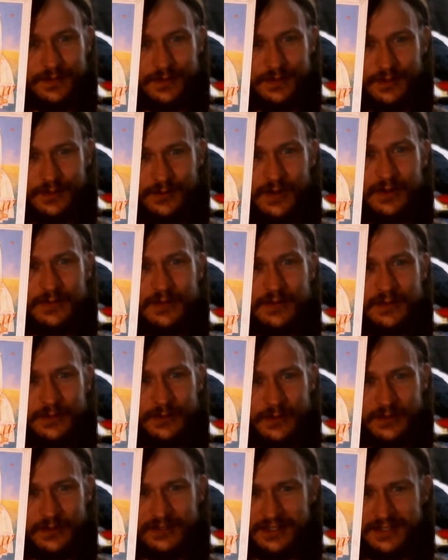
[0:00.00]
might be the
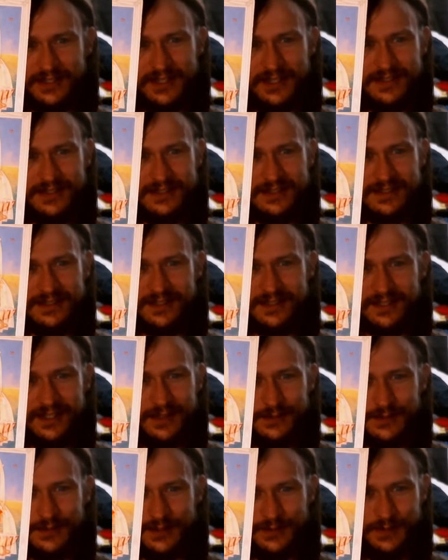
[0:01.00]
person that just
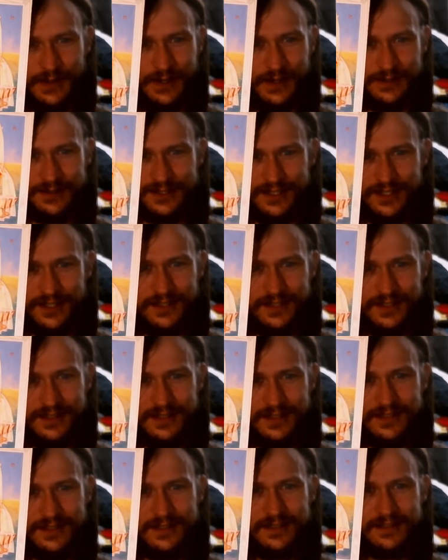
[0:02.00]
keeps their mouth shut,
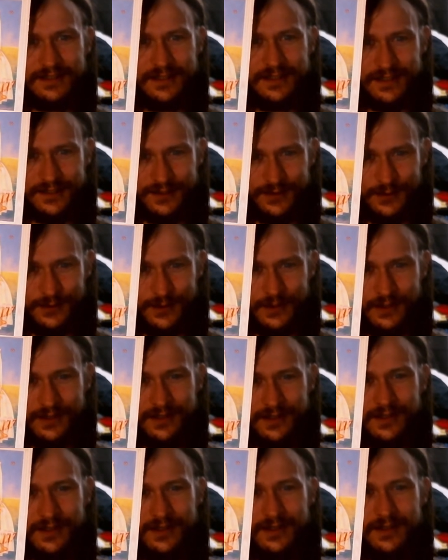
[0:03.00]
does the
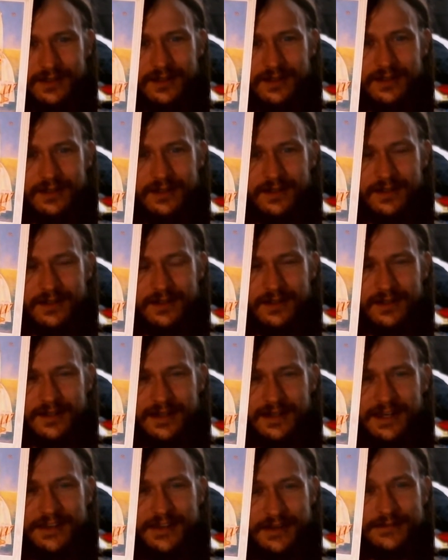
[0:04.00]
work,
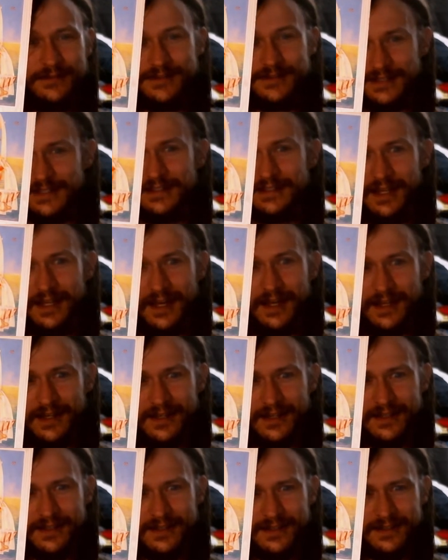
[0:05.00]
and they've seen that.
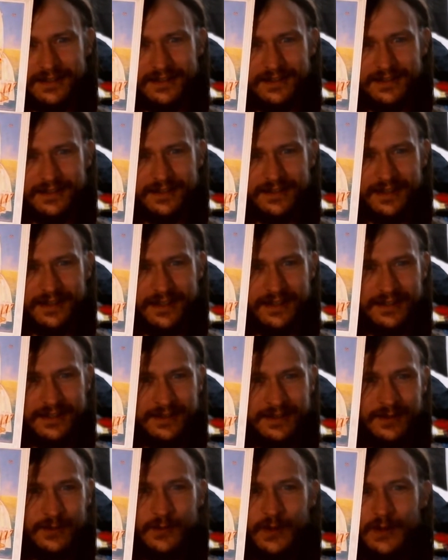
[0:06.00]

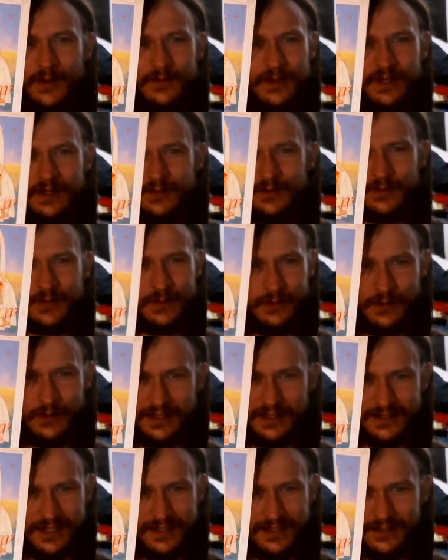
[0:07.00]
And there might be other people
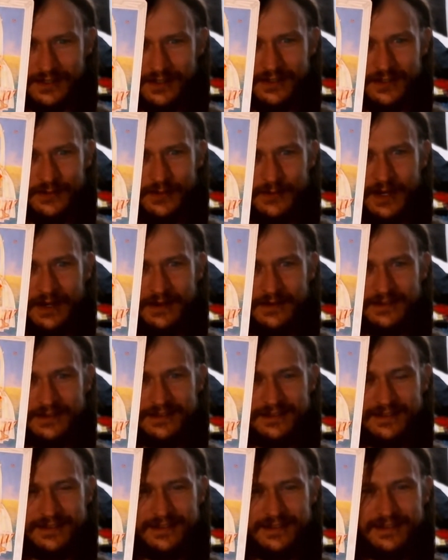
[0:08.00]
that try to run their
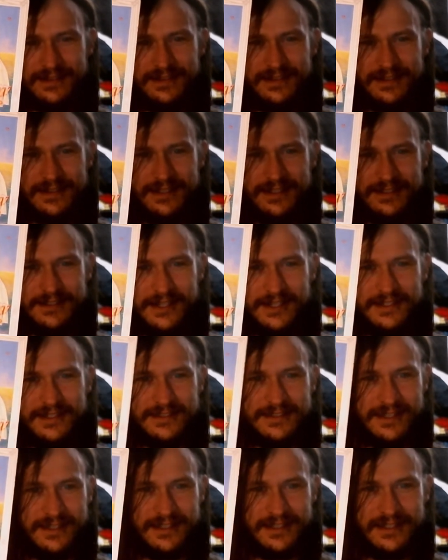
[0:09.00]
mouth and try to
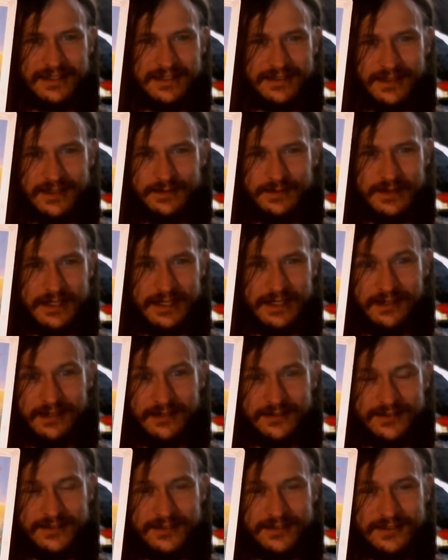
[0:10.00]
say that you're something
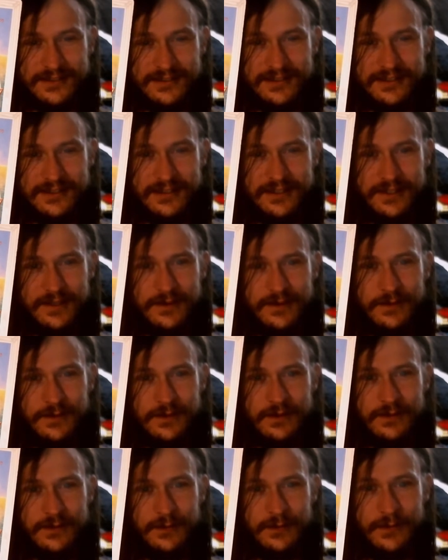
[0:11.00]
else.
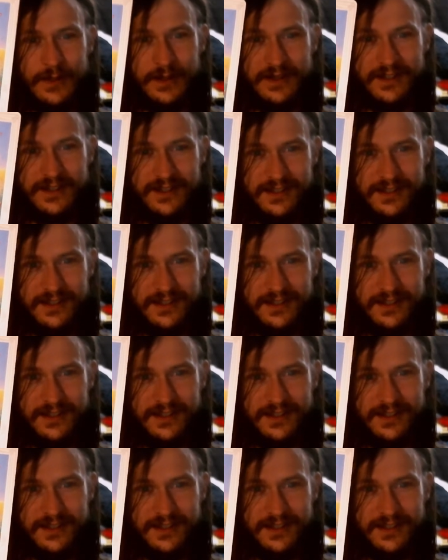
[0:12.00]
But